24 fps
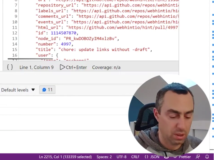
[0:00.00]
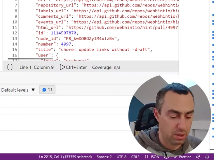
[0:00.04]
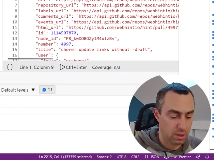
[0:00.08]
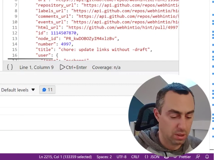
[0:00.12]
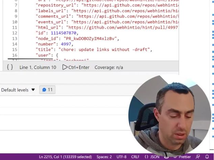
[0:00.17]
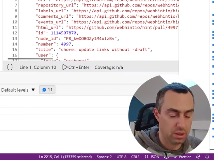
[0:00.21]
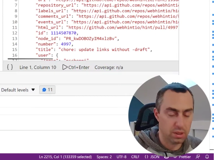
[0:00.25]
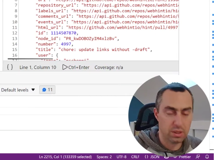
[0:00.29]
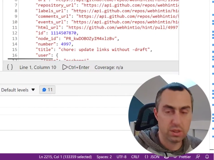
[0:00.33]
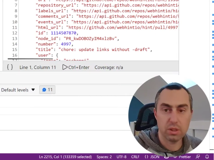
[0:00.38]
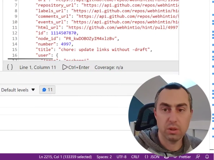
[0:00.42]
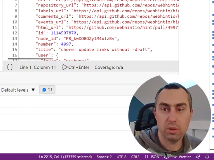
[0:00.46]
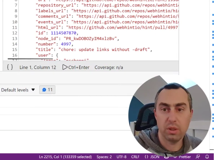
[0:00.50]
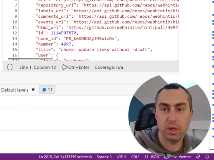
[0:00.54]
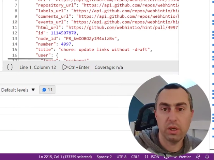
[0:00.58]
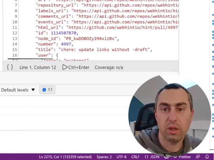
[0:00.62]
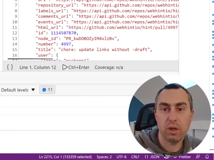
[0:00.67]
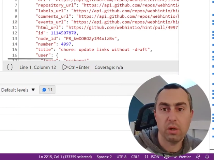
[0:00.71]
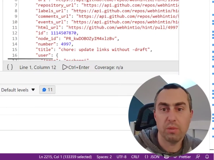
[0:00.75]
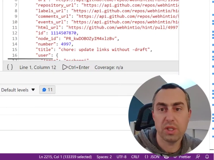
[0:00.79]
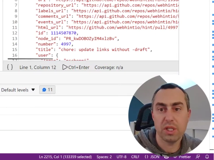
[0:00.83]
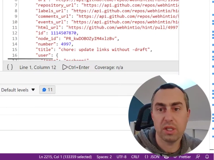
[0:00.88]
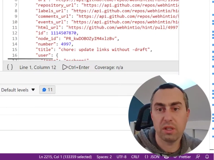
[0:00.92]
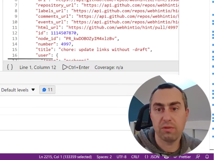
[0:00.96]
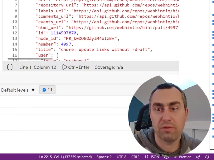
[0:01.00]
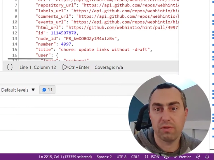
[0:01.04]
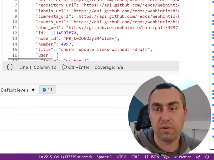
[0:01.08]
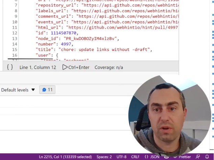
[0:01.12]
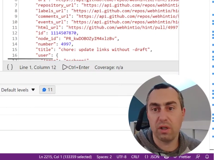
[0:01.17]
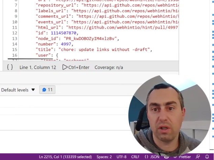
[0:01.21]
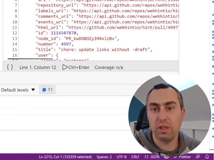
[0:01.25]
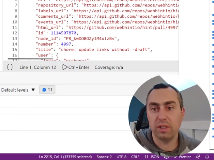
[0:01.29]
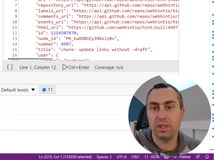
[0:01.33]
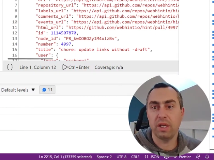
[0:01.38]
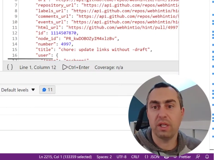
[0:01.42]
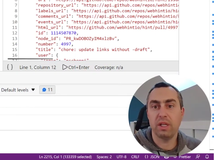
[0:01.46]
uh, so an object
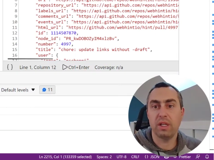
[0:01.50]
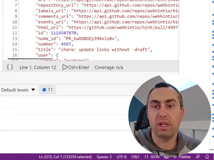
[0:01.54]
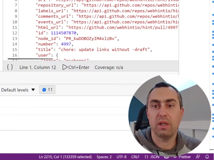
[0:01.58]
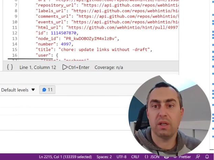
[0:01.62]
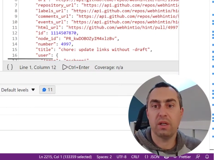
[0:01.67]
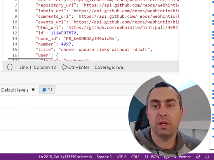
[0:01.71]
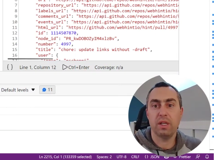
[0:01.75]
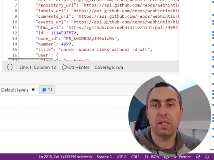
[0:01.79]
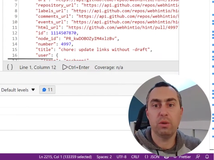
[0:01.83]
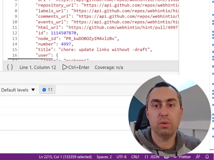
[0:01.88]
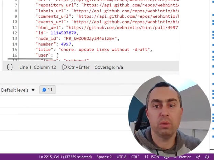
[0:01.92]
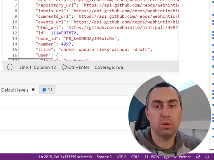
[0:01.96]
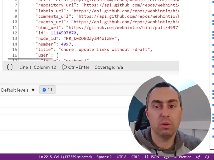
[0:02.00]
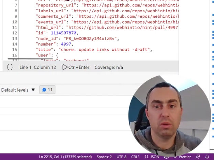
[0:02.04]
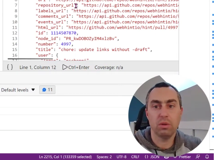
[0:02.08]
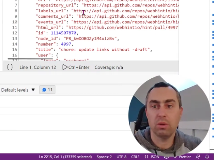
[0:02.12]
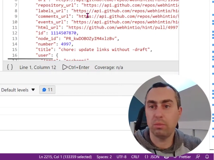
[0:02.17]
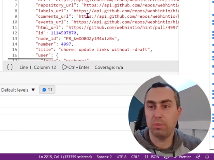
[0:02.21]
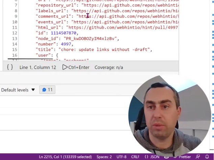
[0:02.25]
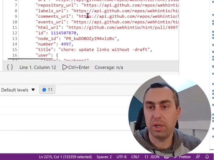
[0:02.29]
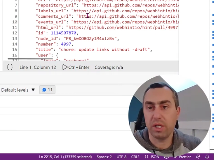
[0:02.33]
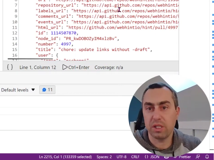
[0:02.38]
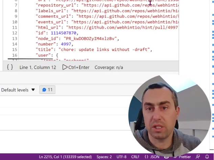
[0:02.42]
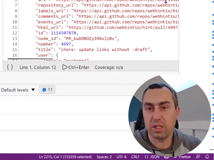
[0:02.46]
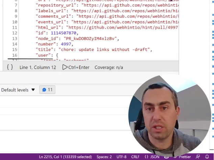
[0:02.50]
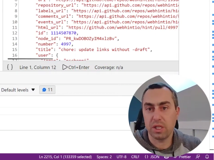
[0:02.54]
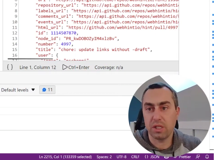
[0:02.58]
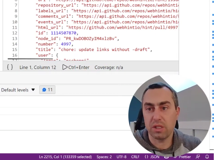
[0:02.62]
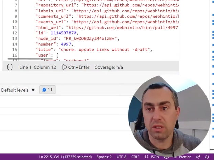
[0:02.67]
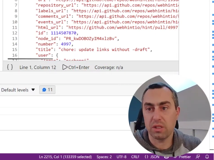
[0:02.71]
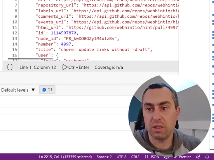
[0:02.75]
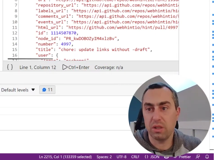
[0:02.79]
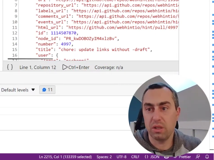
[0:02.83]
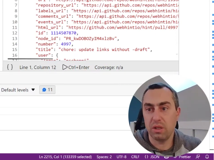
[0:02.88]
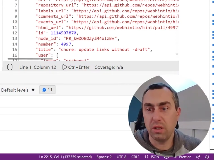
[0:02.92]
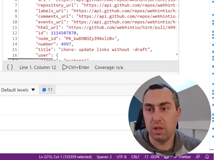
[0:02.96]
var data equal my
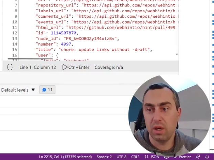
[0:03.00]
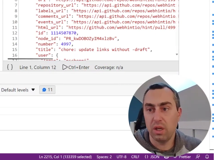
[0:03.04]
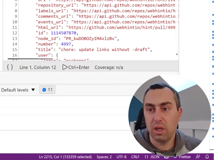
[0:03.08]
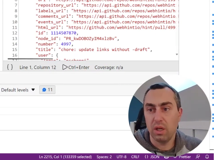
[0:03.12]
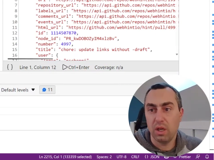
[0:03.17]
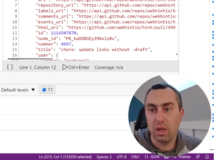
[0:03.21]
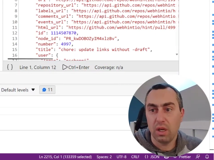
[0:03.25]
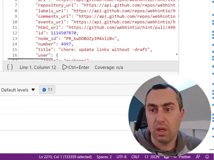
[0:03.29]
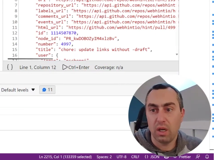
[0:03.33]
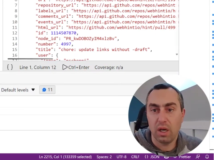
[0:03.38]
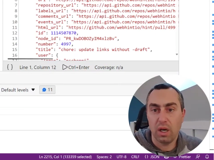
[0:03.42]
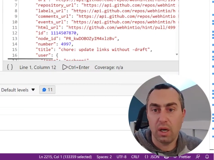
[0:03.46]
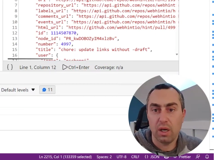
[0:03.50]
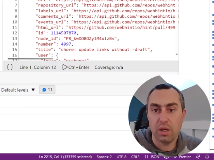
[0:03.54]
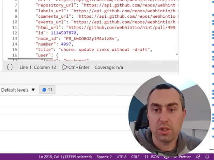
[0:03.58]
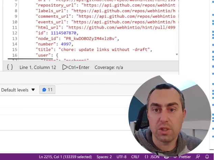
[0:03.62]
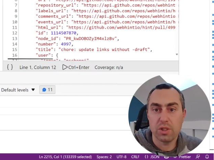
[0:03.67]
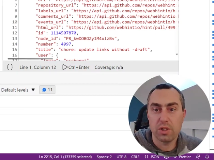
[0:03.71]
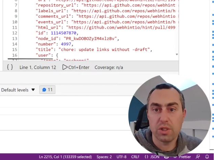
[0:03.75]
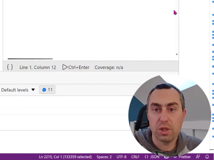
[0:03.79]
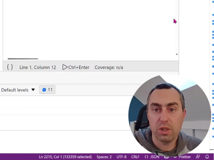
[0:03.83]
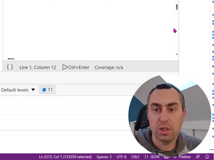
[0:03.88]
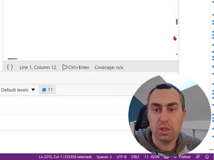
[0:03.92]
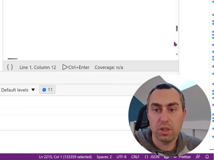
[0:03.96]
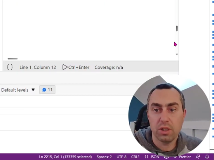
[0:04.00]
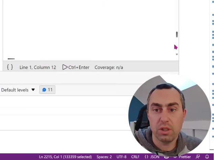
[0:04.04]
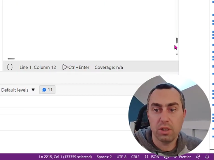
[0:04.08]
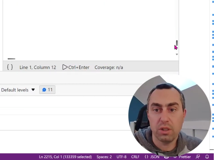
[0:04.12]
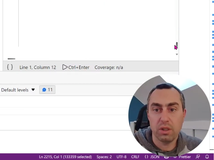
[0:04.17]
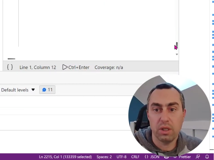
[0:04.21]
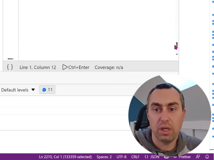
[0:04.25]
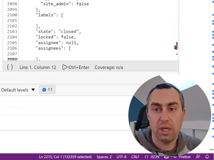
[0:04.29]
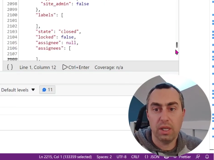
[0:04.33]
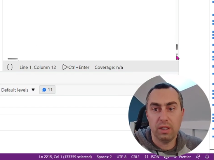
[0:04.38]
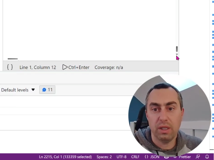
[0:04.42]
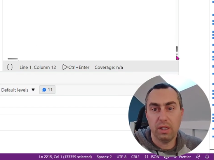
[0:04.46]
JSON uh, structure,
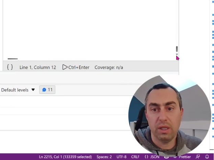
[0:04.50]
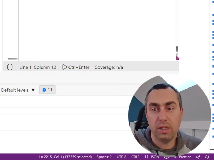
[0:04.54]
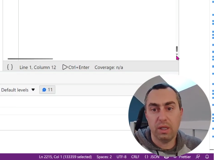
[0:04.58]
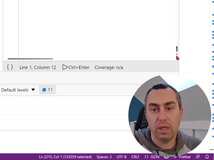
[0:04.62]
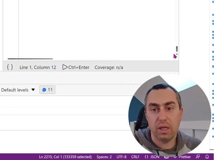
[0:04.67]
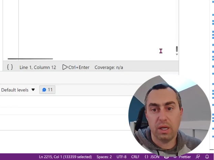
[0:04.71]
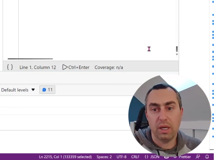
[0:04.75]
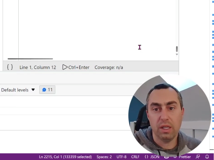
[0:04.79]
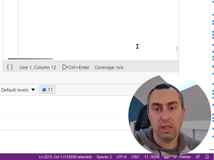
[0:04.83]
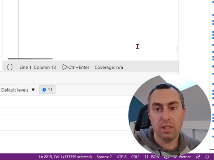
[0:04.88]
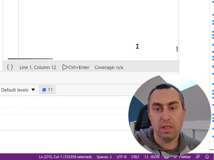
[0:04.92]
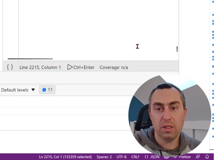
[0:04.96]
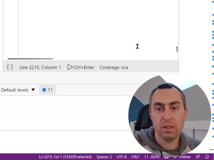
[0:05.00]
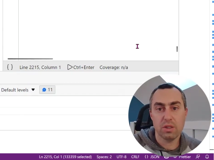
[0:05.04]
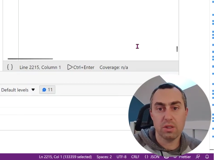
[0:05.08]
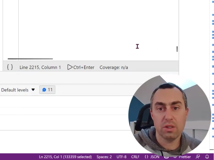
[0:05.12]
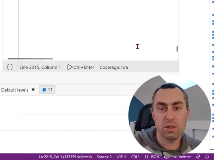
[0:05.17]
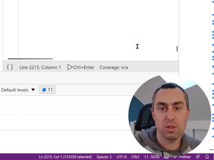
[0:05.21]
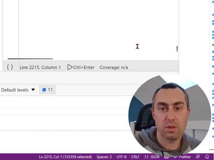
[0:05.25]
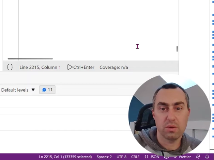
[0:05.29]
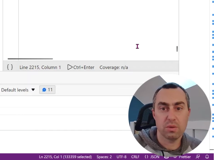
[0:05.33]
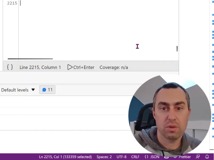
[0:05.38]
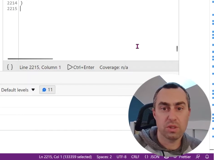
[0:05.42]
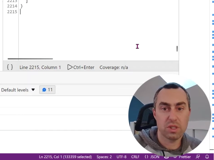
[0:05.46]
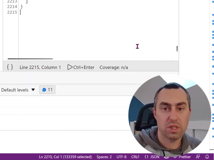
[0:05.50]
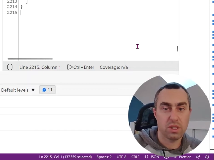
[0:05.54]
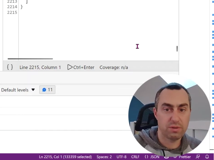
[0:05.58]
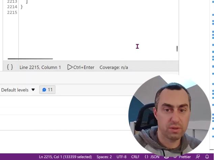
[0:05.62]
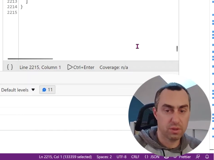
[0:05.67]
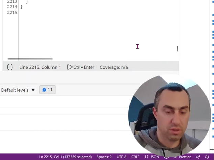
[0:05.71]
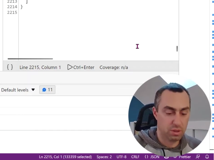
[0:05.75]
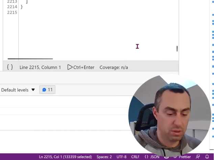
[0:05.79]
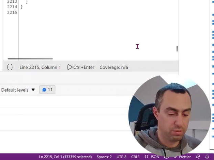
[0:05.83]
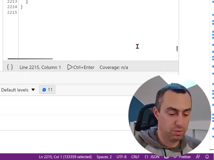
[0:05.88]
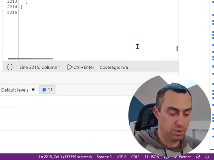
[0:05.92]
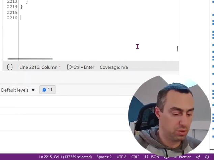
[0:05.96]
and then I can just use
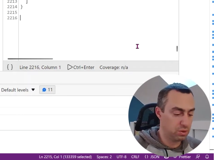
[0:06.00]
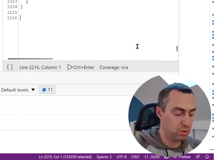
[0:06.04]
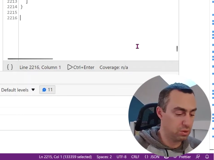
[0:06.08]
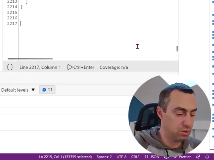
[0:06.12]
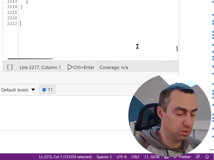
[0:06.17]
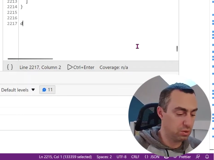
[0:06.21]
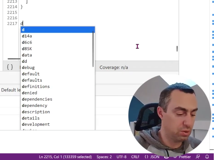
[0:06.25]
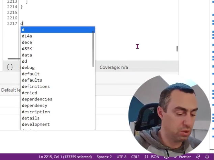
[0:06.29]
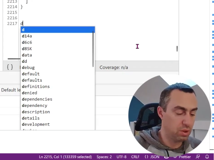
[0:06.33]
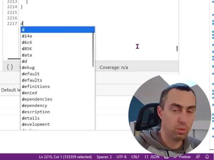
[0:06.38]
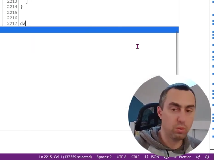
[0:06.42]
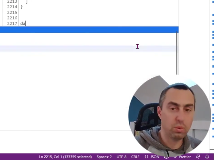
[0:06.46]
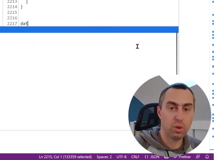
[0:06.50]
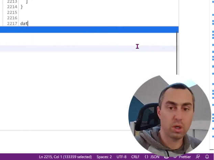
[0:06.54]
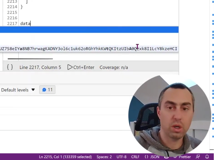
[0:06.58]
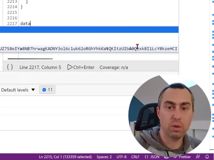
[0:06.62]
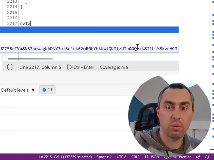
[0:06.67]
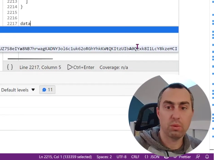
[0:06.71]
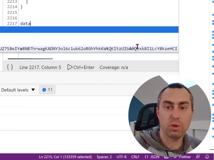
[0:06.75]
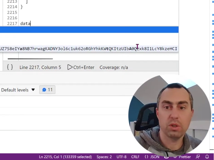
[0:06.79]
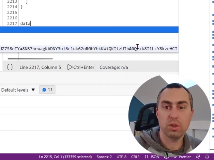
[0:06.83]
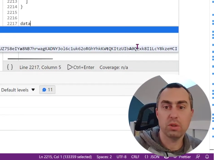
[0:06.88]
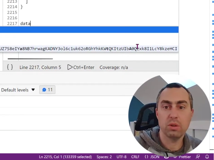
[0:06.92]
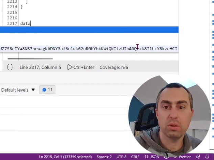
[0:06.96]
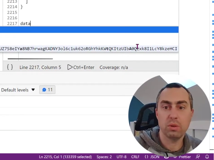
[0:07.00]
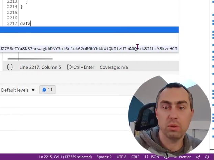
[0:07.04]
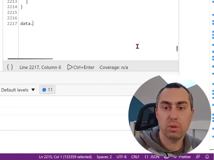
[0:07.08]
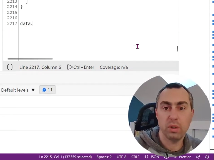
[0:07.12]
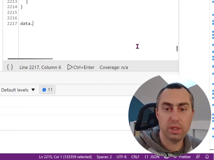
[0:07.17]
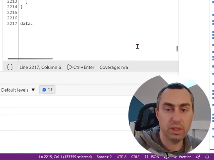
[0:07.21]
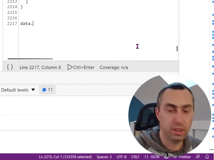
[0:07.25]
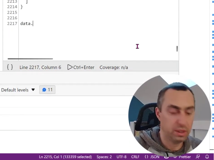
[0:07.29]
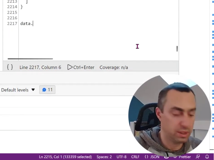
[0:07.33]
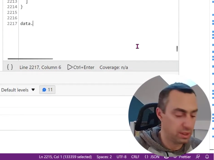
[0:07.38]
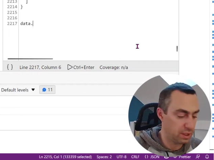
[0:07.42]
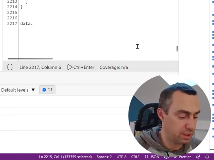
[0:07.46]
JavaScript to do what I want to do. And
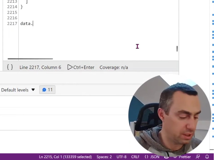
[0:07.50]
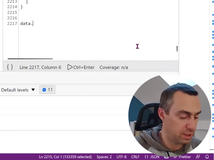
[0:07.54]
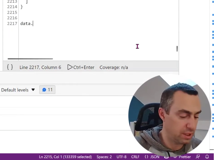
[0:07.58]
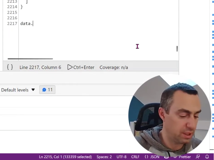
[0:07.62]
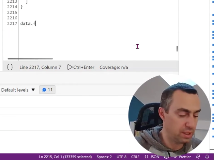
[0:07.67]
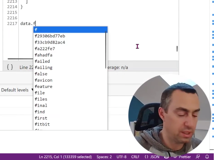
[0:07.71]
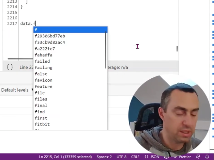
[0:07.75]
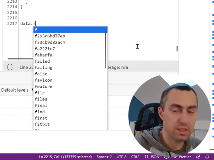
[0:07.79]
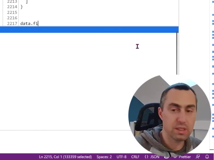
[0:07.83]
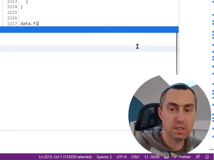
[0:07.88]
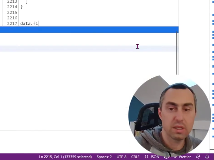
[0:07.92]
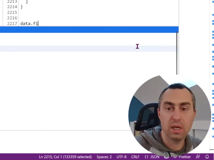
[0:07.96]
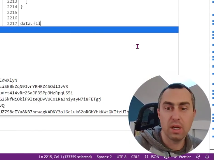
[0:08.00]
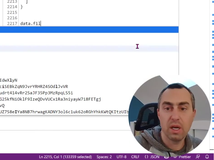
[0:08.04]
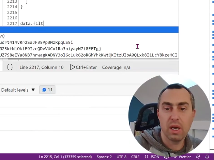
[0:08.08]
in that case,